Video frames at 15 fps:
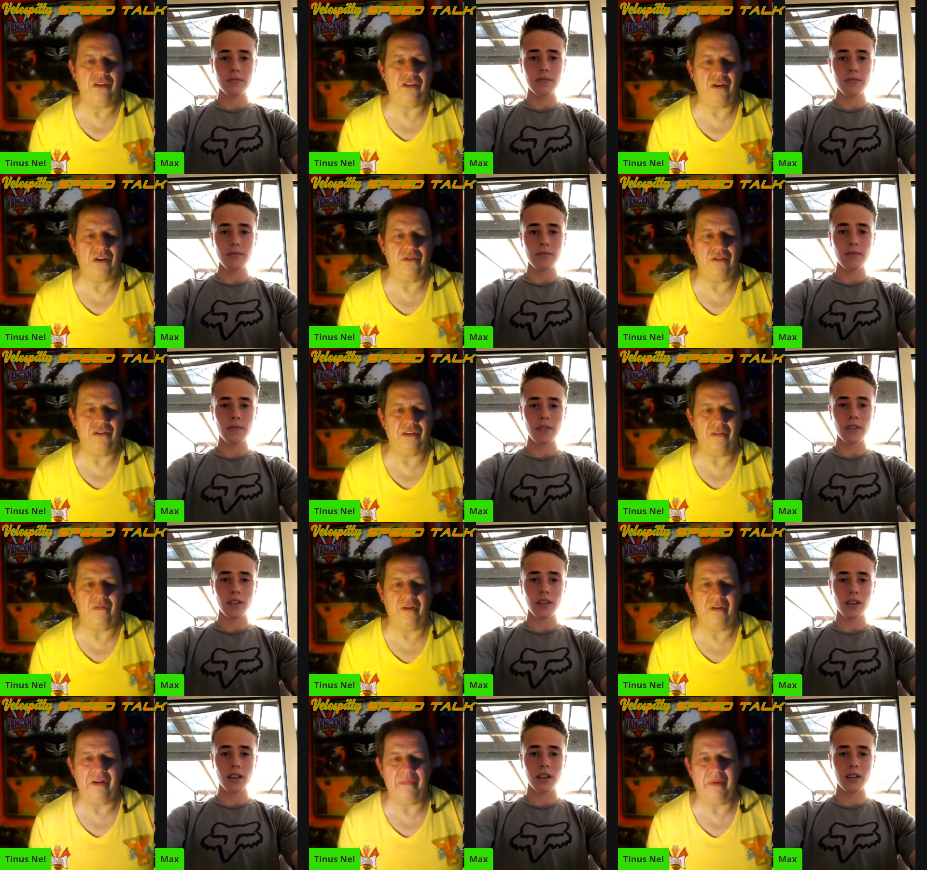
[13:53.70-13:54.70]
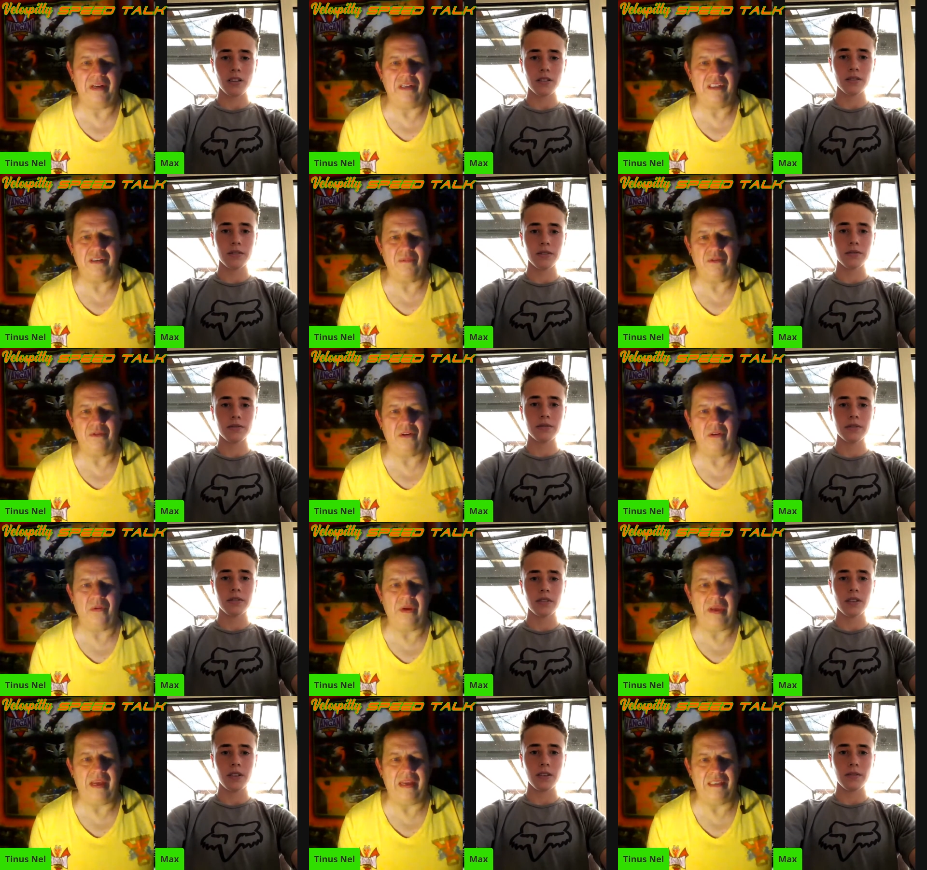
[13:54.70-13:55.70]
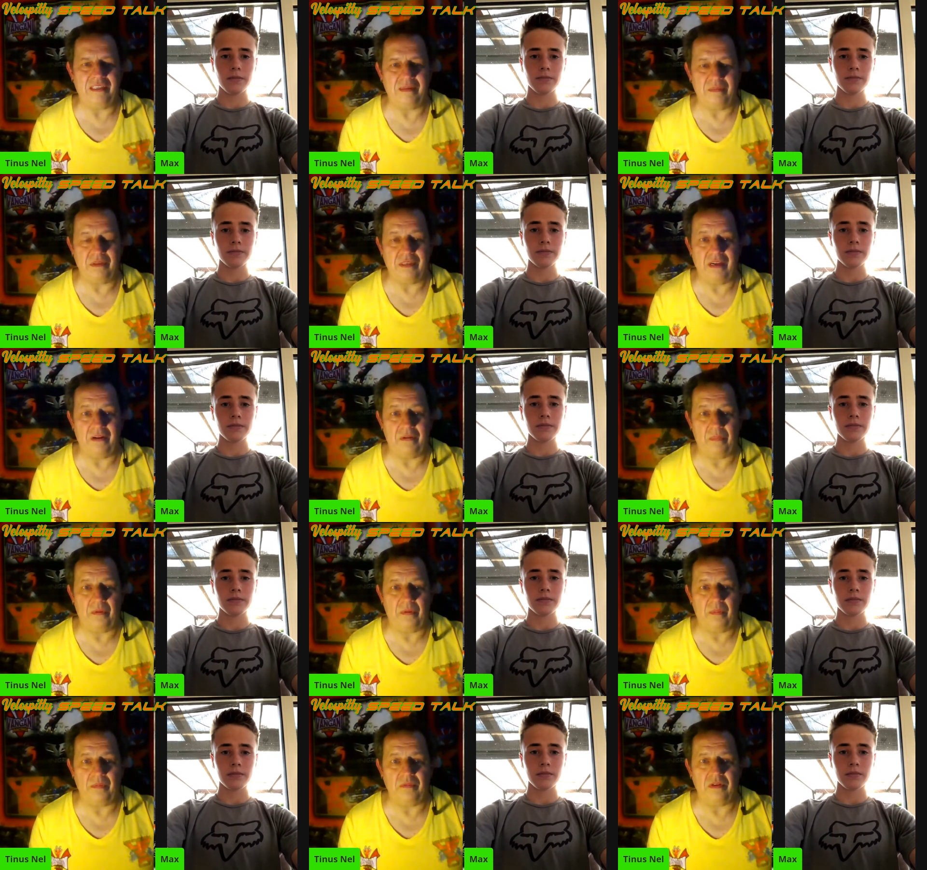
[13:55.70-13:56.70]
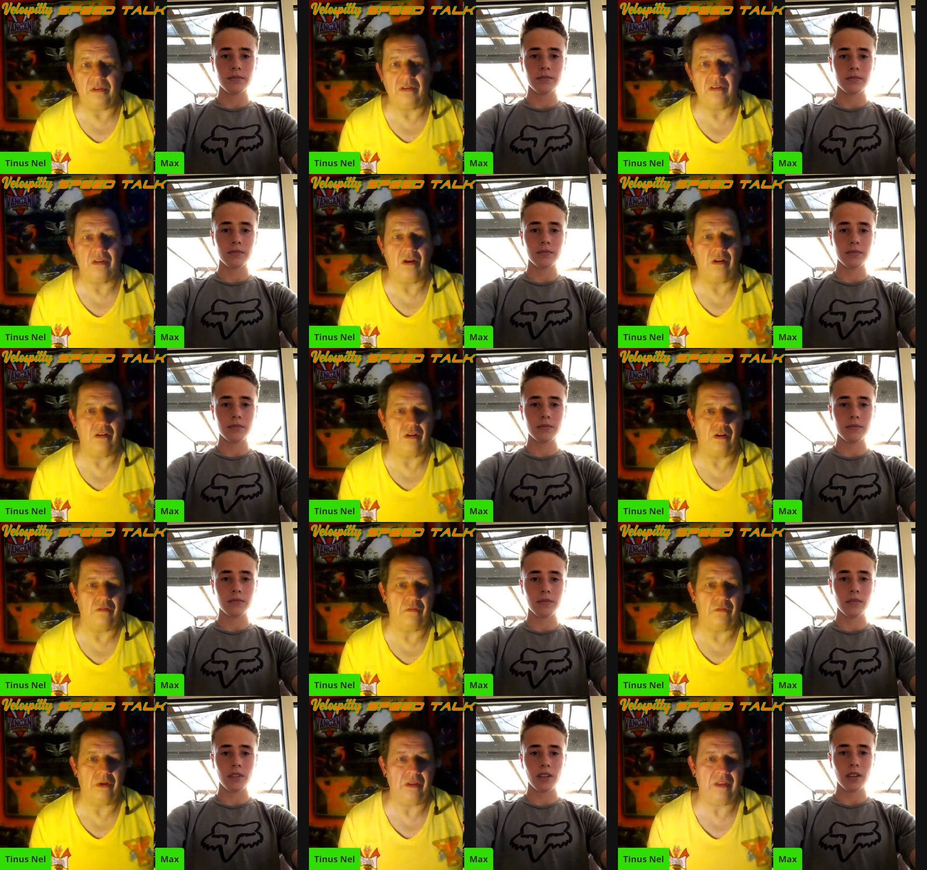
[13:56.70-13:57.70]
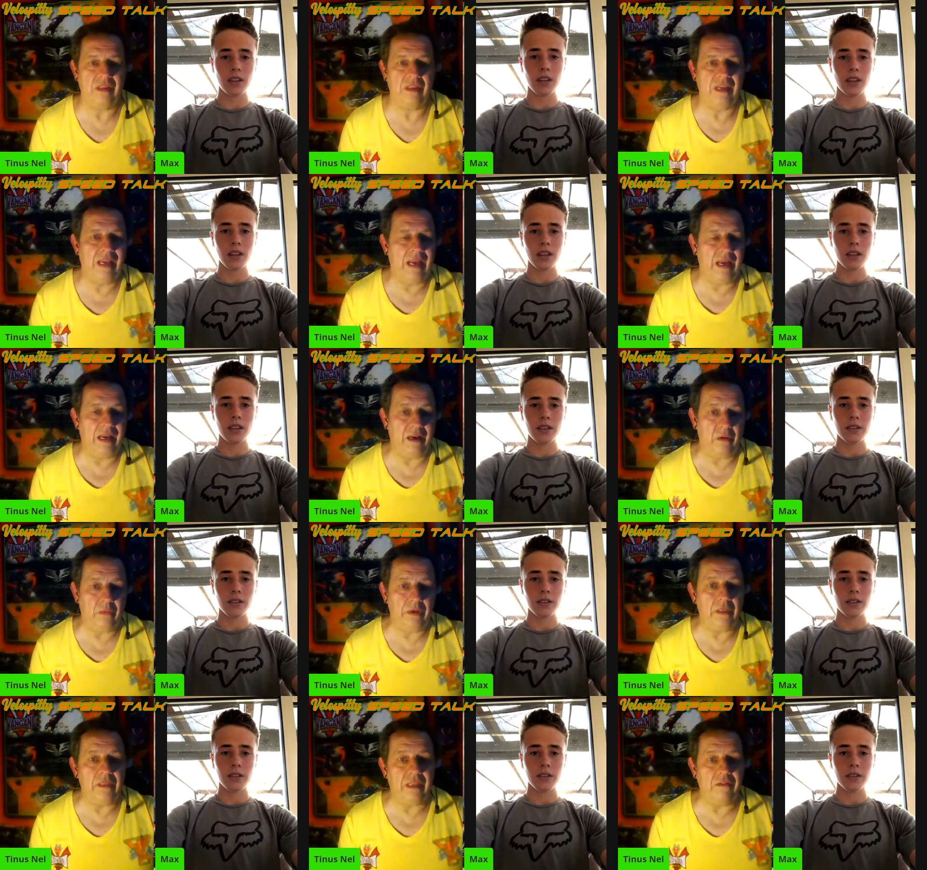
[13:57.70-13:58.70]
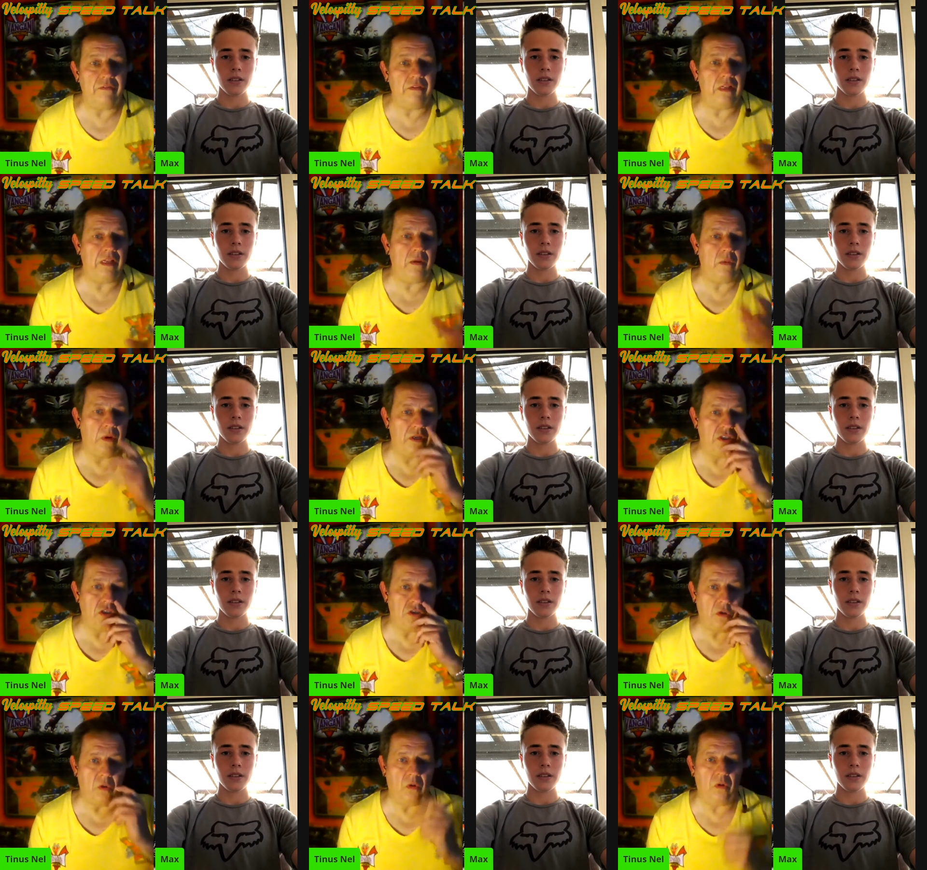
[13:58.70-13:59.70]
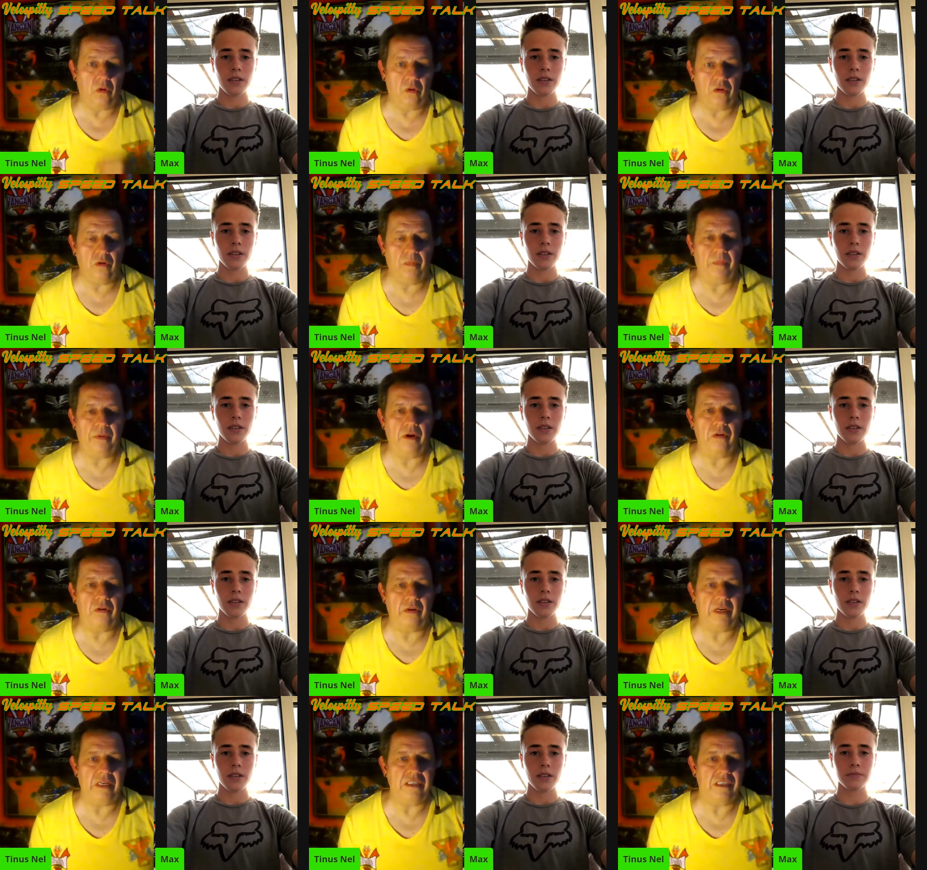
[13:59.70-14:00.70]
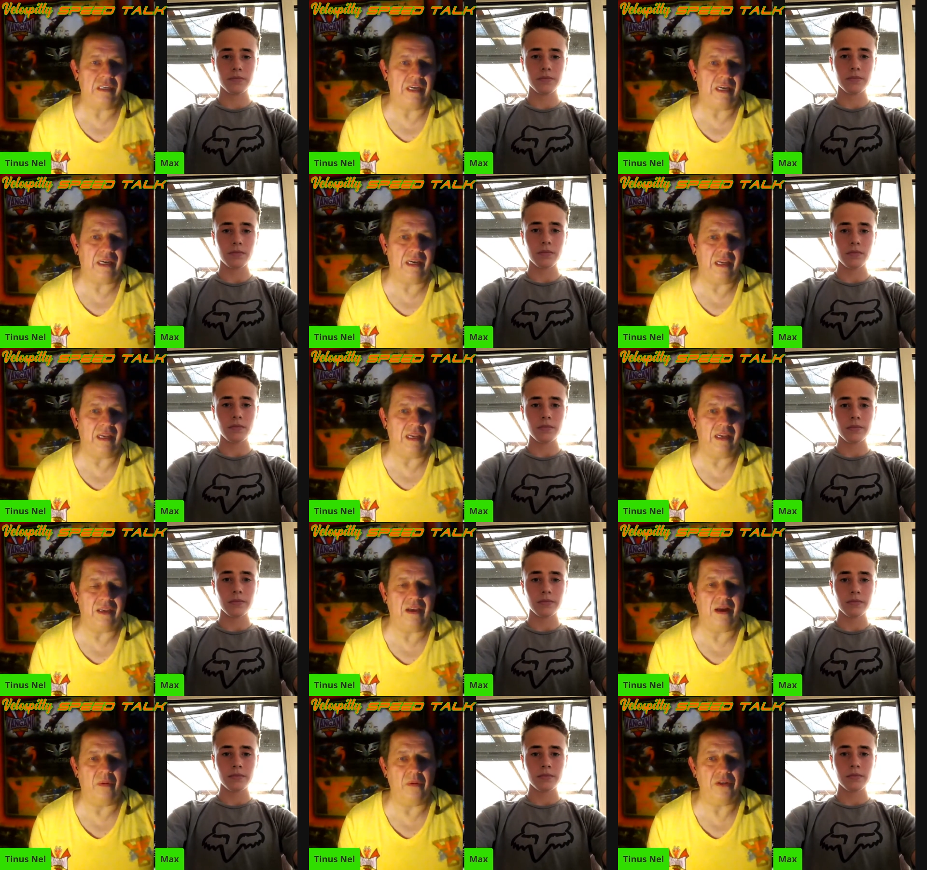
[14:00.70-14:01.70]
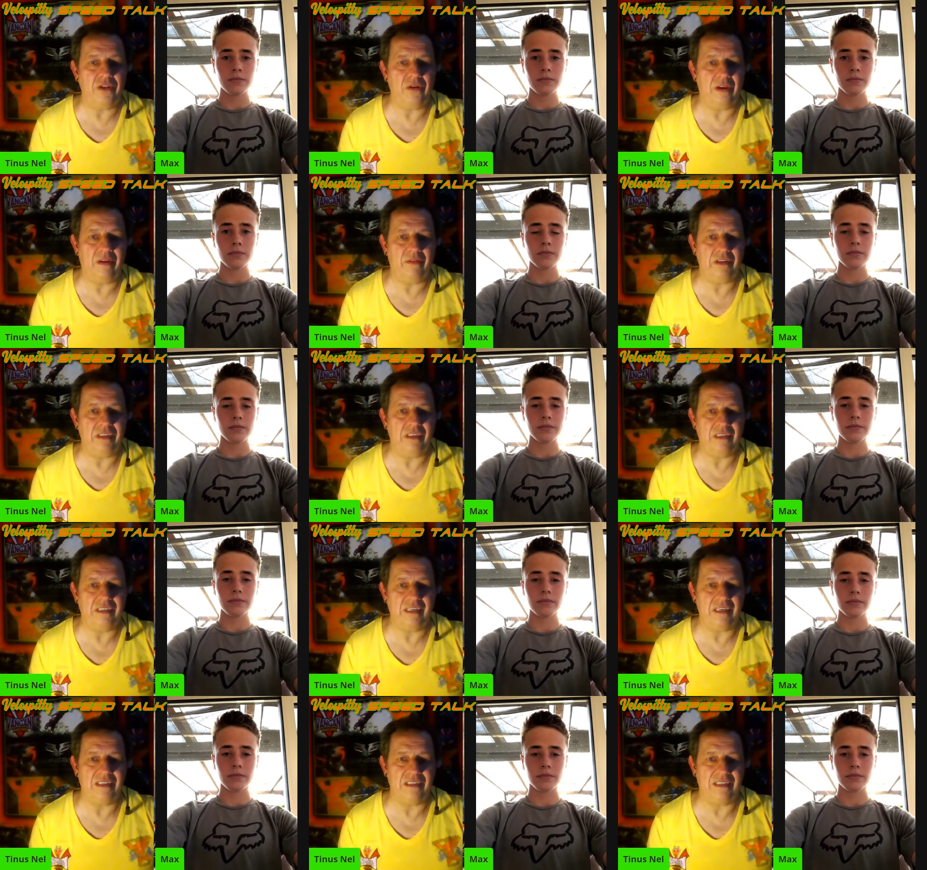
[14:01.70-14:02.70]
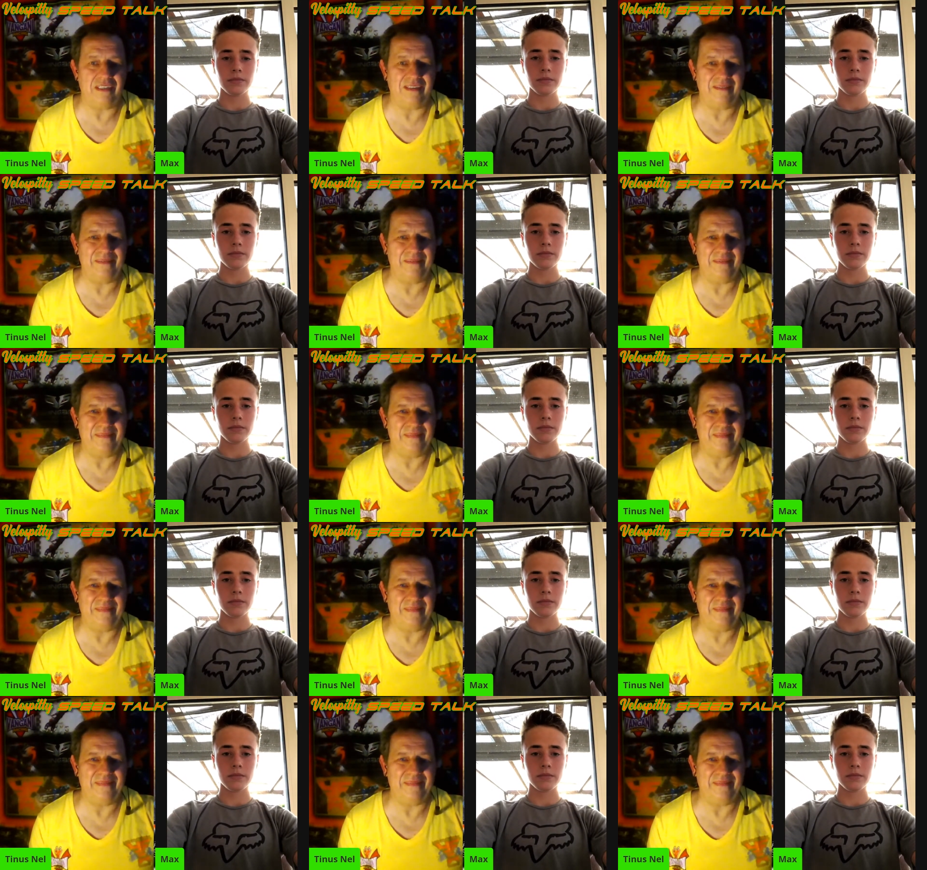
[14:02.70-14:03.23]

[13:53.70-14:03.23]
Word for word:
Speaker 1: you so so very much. I'm sorry we had some sound problems to start off with. Uh, we'll definitely watch your your progress, and uh, yeah, I wish you every success.